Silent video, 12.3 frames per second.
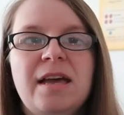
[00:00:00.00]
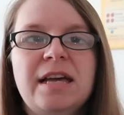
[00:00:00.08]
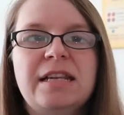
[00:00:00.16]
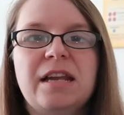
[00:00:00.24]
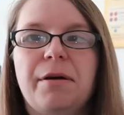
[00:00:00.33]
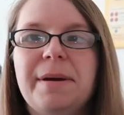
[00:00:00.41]

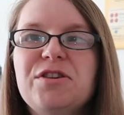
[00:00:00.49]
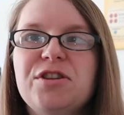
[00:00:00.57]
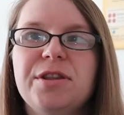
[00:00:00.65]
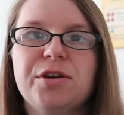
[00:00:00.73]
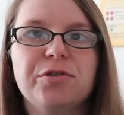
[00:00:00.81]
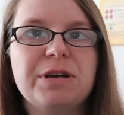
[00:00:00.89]
Now I
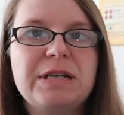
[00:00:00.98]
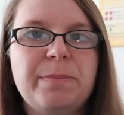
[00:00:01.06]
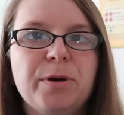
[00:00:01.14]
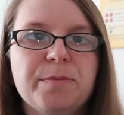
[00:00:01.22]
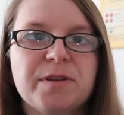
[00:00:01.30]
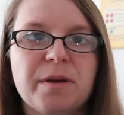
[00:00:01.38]
mentioned that
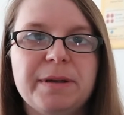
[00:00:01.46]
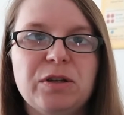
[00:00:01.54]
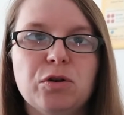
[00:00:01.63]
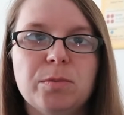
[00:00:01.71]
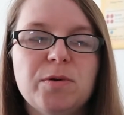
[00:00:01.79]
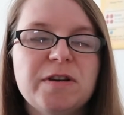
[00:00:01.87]
green poops can be
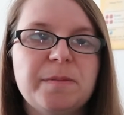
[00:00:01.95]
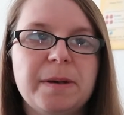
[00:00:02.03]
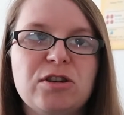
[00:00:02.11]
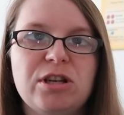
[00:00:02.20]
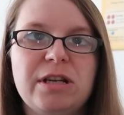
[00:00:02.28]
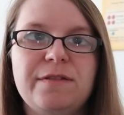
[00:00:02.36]
normal,
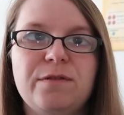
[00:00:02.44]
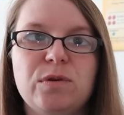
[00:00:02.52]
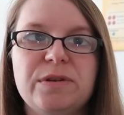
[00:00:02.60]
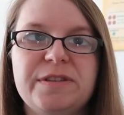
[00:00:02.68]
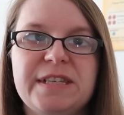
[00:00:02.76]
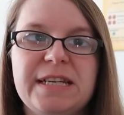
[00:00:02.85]
especially
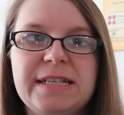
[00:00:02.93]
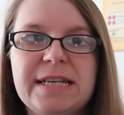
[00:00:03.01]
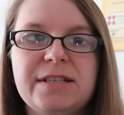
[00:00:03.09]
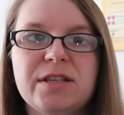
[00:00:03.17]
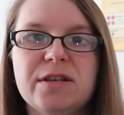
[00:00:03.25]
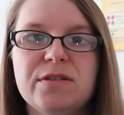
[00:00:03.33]
for seed
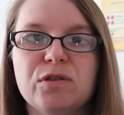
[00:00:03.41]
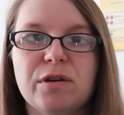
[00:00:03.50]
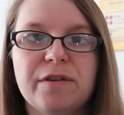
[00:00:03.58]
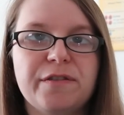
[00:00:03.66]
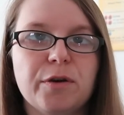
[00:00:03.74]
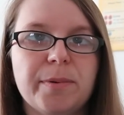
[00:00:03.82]
eaters
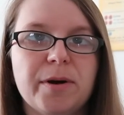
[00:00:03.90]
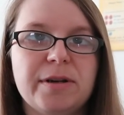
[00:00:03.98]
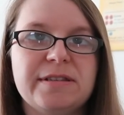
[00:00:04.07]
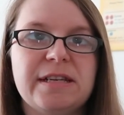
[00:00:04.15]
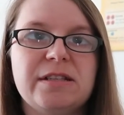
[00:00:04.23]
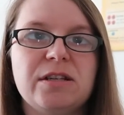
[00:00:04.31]
or if your
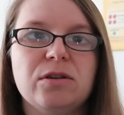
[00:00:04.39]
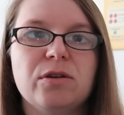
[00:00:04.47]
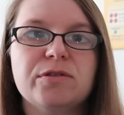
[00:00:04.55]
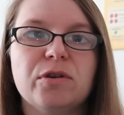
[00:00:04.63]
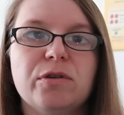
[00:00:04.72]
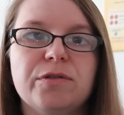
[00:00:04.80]
bird is eating
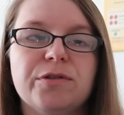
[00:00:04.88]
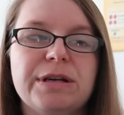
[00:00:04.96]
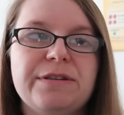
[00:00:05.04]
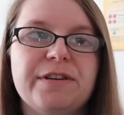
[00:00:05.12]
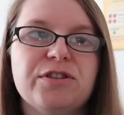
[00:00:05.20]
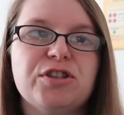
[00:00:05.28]
lots of
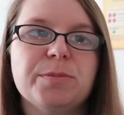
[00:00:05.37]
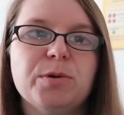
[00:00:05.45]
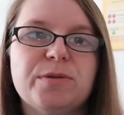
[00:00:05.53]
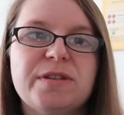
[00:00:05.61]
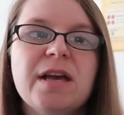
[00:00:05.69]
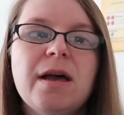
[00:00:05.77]
green
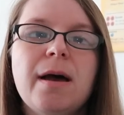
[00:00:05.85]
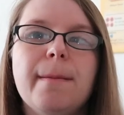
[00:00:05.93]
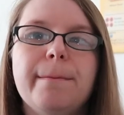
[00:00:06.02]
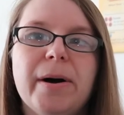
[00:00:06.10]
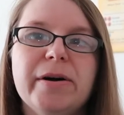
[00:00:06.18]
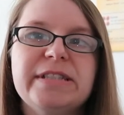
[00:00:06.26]
vegetables.
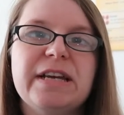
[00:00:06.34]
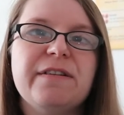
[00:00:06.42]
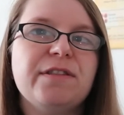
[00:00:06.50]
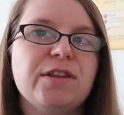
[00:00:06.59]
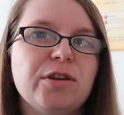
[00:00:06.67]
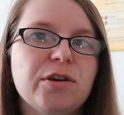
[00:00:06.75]
But
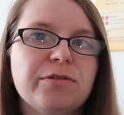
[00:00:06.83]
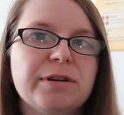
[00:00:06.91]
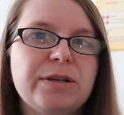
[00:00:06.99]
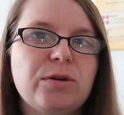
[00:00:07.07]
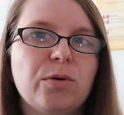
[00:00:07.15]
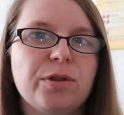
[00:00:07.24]
if the
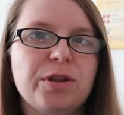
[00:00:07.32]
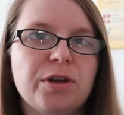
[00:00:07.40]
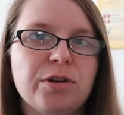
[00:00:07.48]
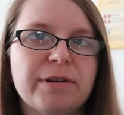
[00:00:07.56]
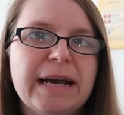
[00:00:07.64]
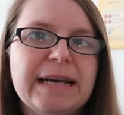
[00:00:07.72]
urine or the
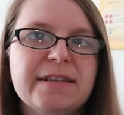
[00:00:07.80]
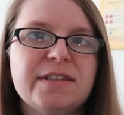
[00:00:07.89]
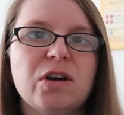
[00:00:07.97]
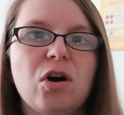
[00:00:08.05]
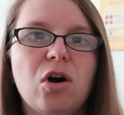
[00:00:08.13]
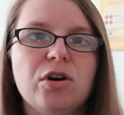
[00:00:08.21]

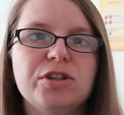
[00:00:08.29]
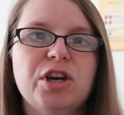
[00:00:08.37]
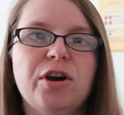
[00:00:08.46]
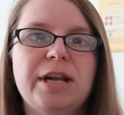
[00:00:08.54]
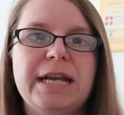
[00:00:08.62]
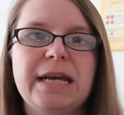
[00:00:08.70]
urates are
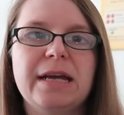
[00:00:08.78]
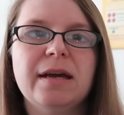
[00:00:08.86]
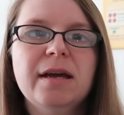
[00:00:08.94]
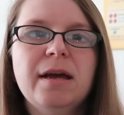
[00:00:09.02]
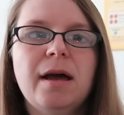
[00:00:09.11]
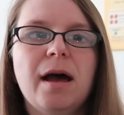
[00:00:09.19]

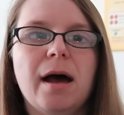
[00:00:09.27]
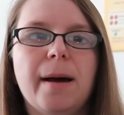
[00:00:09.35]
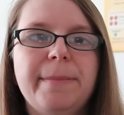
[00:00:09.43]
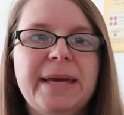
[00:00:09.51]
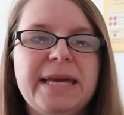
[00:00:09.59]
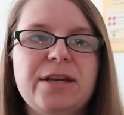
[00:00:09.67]
turning a
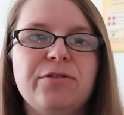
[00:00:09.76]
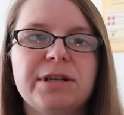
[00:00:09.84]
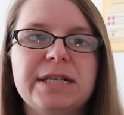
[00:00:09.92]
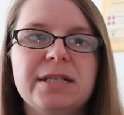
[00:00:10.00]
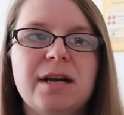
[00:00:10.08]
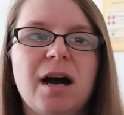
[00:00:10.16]
uh, pea
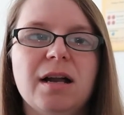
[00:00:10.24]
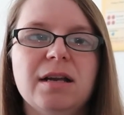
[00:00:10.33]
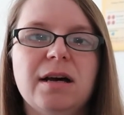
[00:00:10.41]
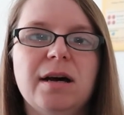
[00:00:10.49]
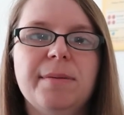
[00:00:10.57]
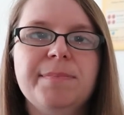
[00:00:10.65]
green
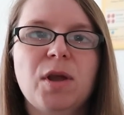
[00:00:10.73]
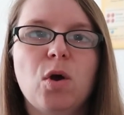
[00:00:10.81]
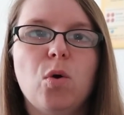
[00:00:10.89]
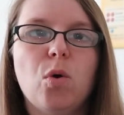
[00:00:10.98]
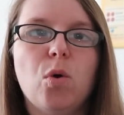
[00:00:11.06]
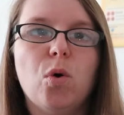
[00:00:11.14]
colour
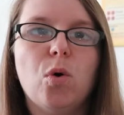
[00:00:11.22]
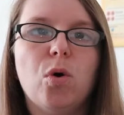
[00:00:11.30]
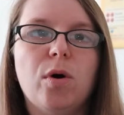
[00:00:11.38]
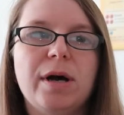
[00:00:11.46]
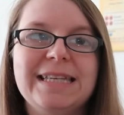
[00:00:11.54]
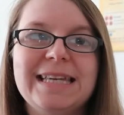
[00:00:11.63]

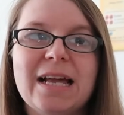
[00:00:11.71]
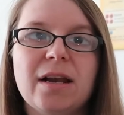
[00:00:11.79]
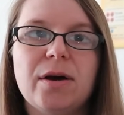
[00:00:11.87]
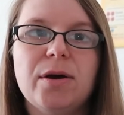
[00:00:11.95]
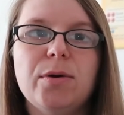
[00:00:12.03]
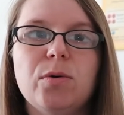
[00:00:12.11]
or
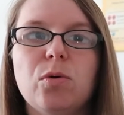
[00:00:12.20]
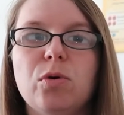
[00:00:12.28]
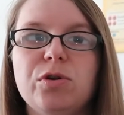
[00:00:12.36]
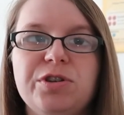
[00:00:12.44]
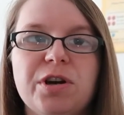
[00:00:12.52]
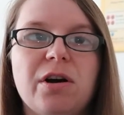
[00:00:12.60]
yellow
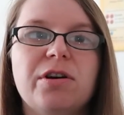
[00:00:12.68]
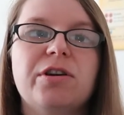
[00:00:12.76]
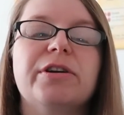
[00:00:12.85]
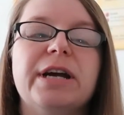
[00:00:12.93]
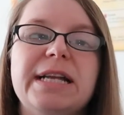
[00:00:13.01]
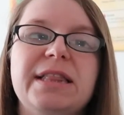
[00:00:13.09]
or
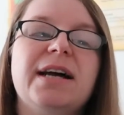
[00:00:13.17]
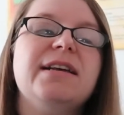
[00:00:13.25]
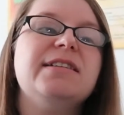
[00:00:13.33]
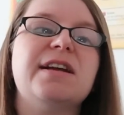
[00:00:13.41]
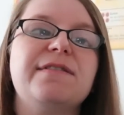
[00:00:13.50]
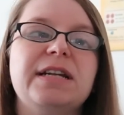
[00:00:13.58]
dark green, that
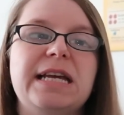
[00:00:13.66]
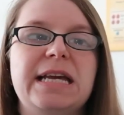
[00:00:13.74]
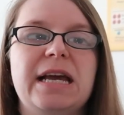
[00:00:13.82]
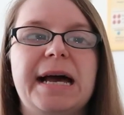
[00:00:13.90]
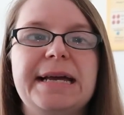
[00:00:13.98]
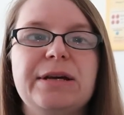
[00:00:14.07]
is
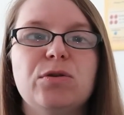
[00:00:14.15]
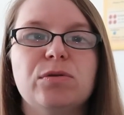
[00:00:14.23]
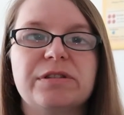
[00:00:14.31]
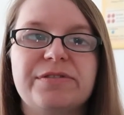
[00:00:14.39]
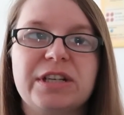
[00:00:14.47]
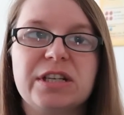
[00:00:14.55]
definitely a
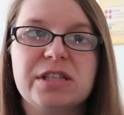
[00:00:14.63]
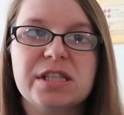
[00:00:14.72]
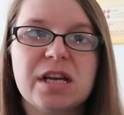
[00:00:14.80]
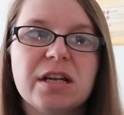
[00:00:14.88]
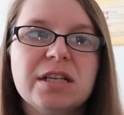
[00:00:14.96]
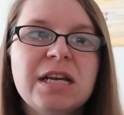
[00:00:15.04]
cause for
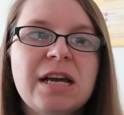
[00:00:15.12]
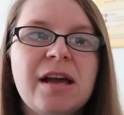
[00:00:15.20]
concern.